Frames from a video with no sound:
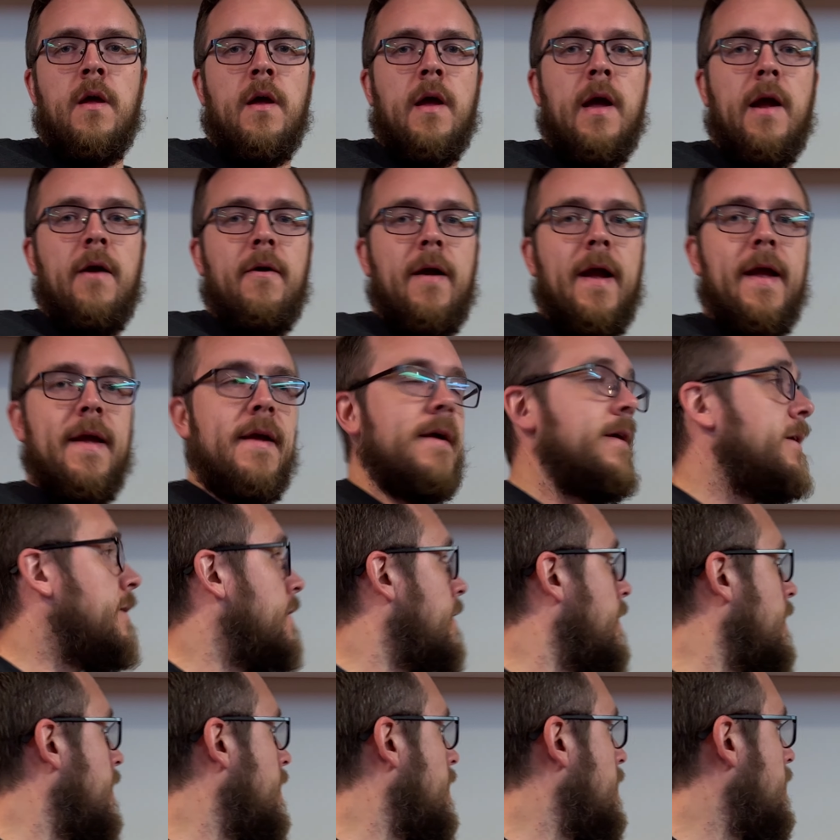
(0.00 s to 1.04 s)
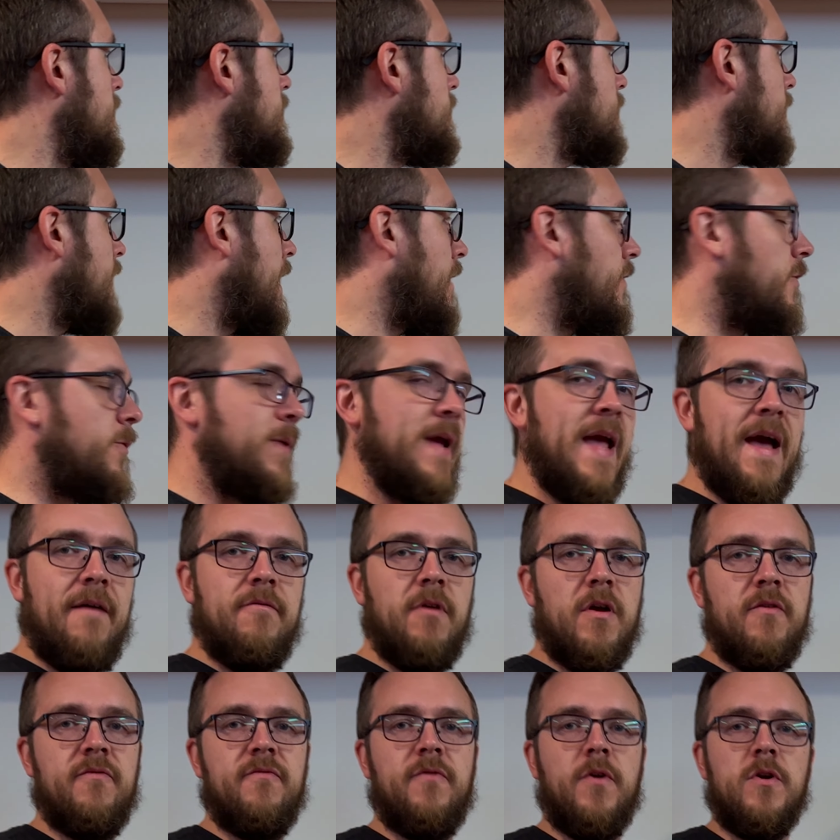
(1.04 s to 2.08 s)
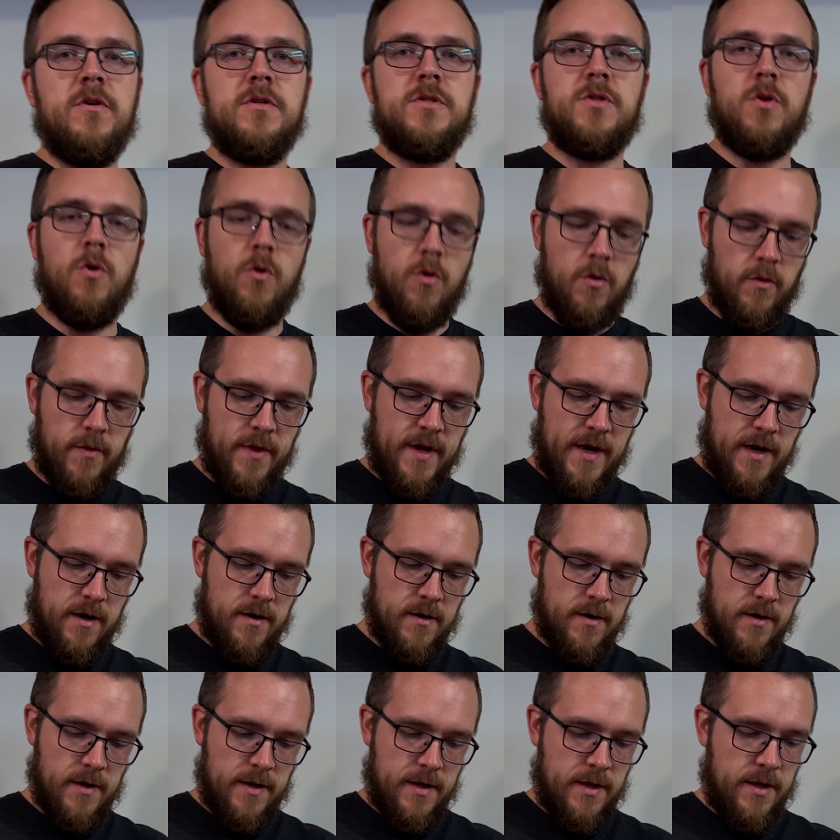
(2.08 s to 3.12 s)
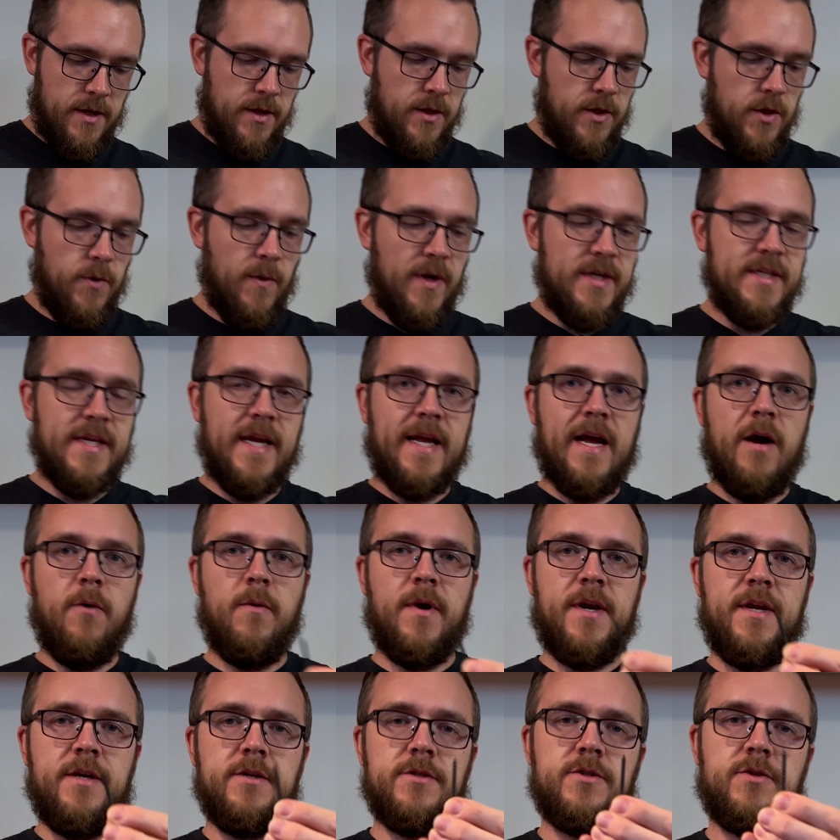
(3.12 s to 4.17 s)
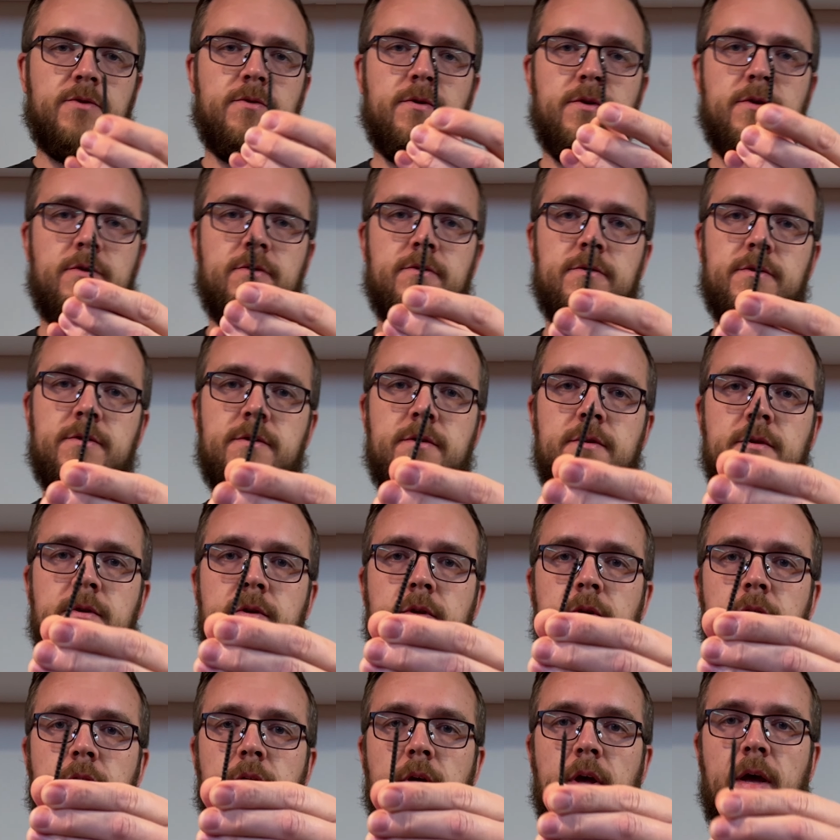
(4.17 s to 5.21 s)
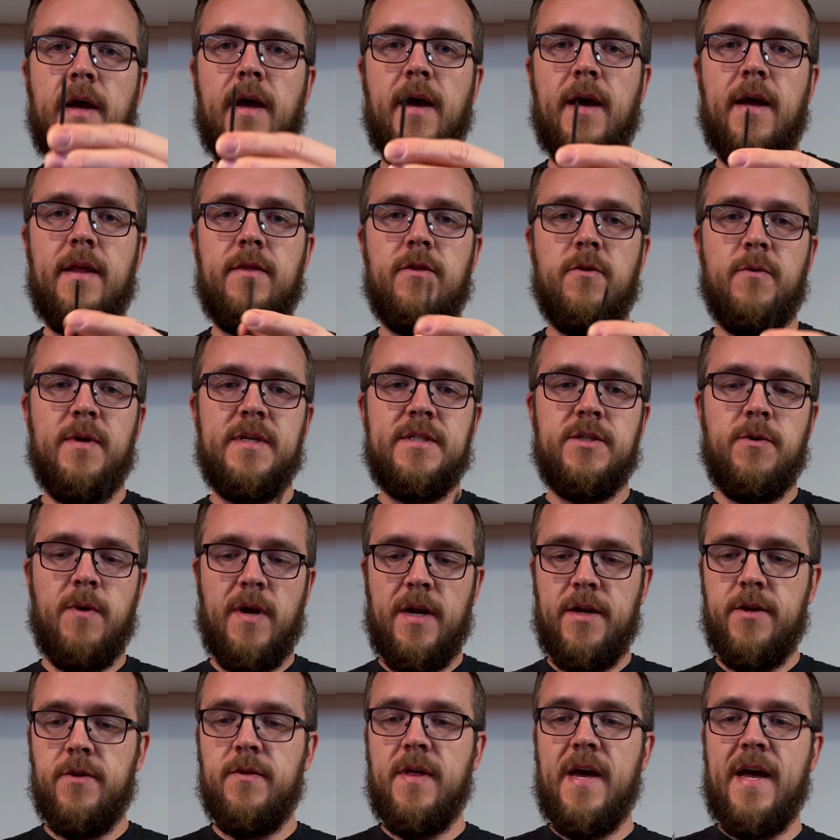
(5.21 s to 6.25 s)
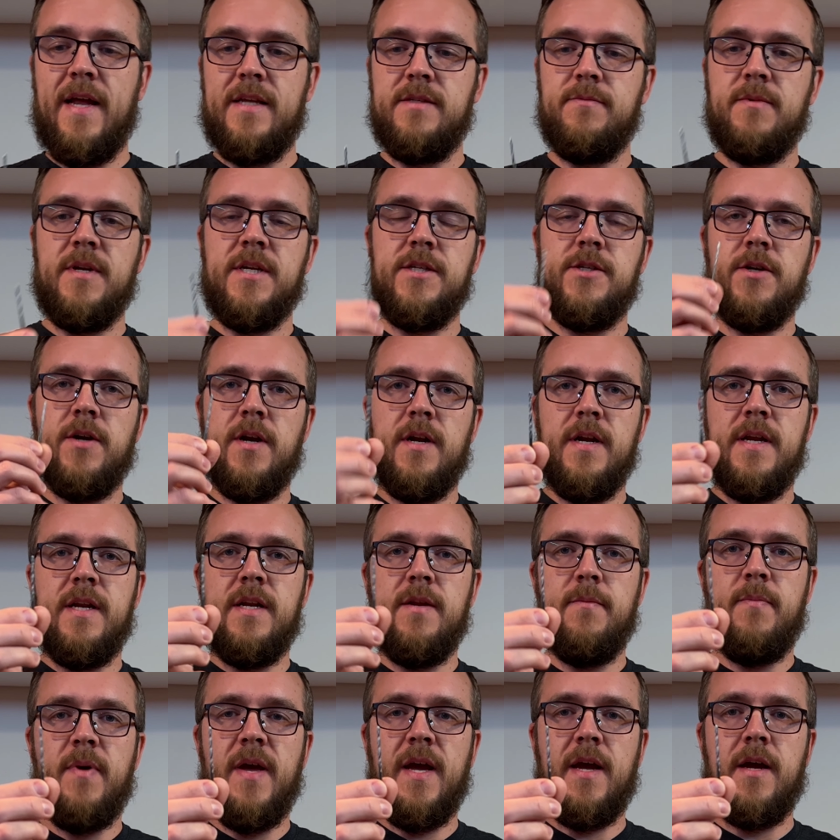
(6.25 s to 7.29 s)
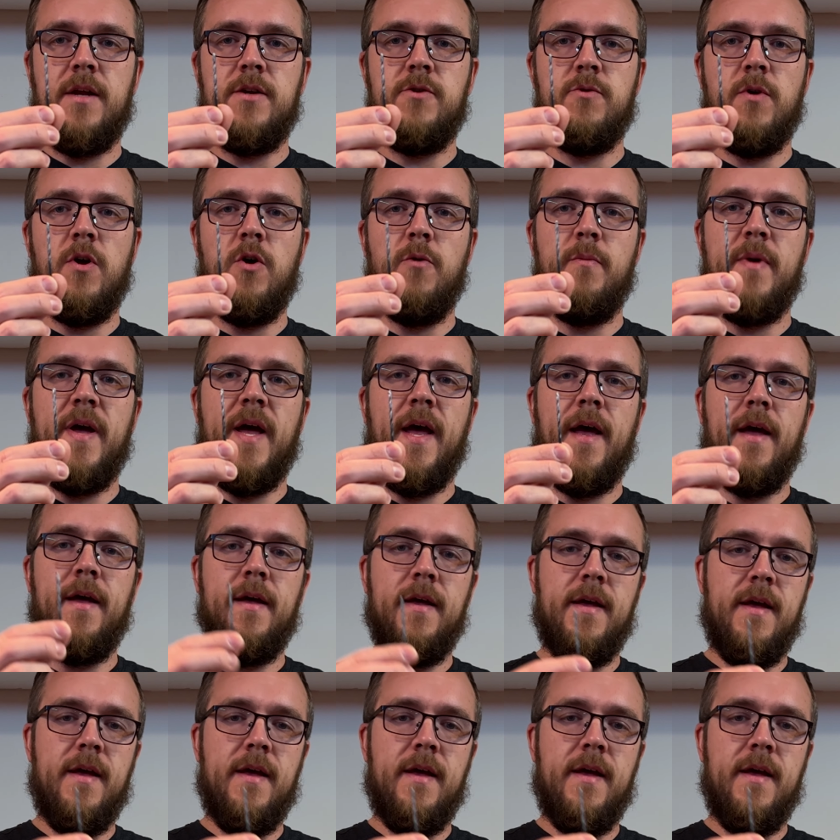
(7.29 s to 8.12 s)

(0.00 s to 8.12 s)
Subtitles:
All right, so now that we have our first hole there, you want to take out one of your screws. And the reason you want to do that is because you're going to need to pick a drill bit.